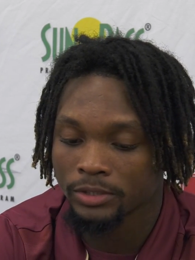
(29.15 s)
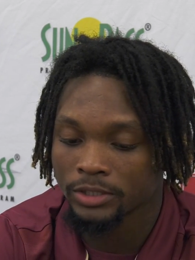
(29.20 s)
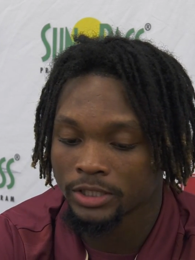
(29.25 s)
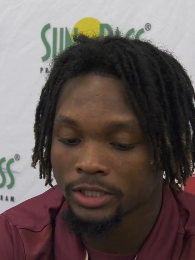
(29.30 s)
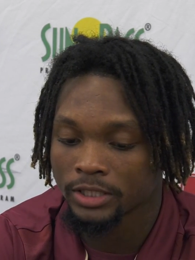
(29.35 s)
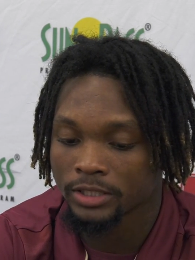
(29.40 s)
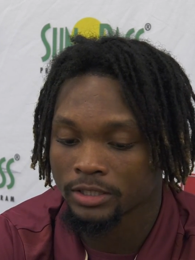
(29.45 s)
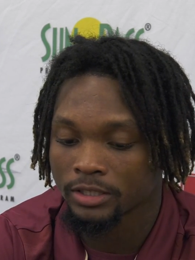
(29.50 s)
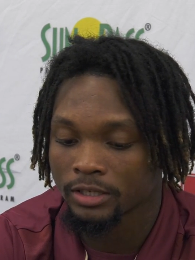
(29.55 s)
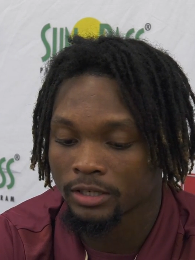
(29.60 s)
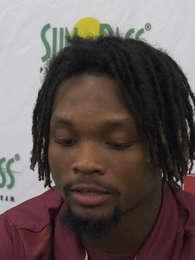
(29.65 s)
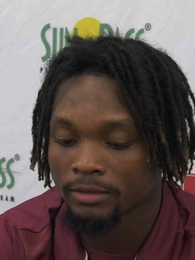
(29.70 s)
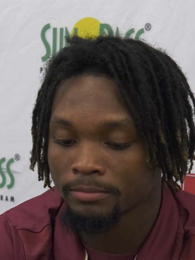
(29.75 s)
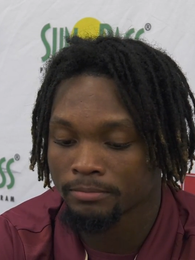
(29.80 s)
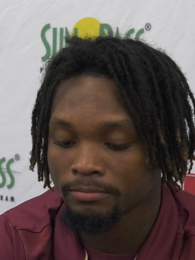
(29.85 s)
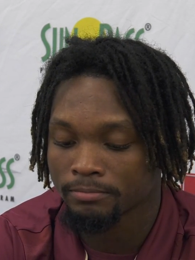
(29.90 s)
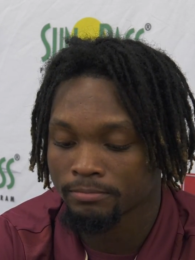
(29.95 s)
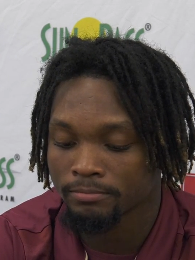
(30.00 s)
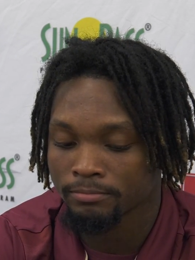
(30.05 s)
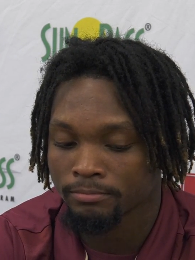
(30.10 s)
we just
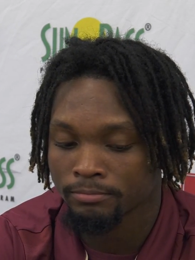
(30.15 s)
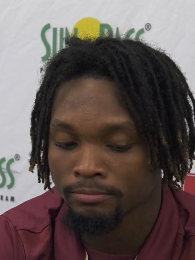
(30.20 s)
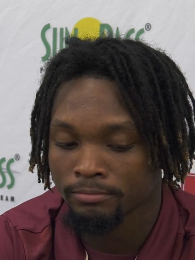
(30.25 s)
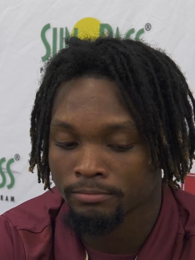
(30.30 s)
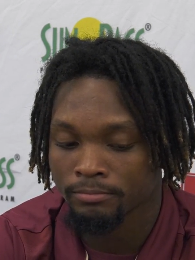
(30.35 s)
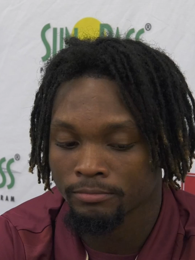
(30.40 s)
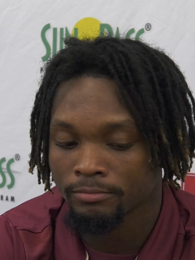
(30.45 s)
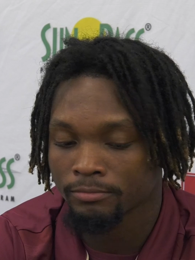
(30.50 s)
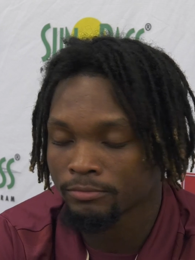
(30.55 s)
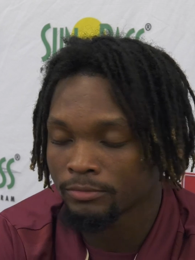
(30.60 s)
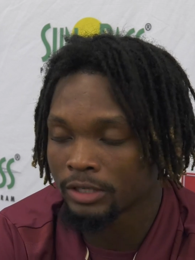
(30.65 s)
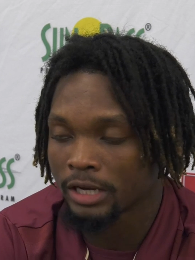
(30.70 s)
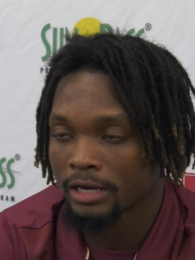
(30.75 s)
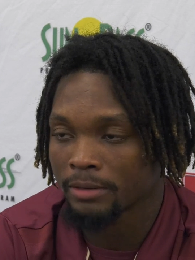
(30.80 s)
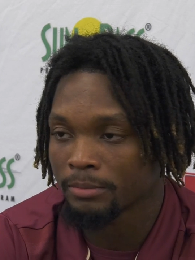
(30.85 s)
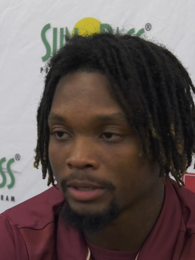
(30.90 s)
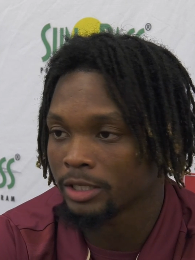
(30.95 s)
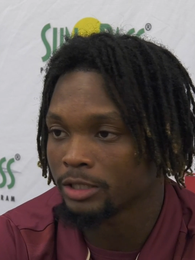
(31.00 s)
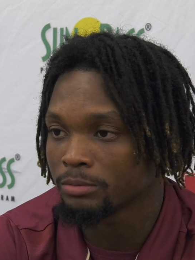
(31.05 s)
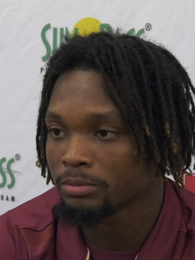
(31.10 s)
we got
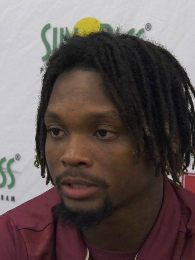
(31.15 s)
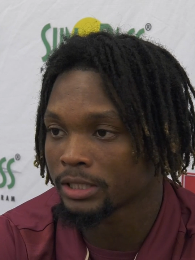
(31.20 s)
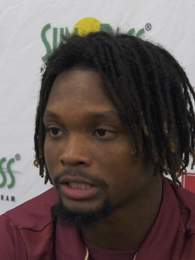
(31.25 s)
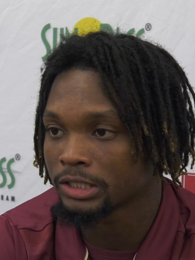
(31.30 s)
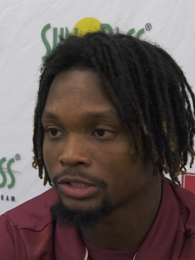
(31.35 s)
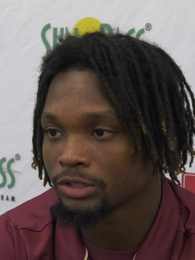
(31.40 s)
to make the play.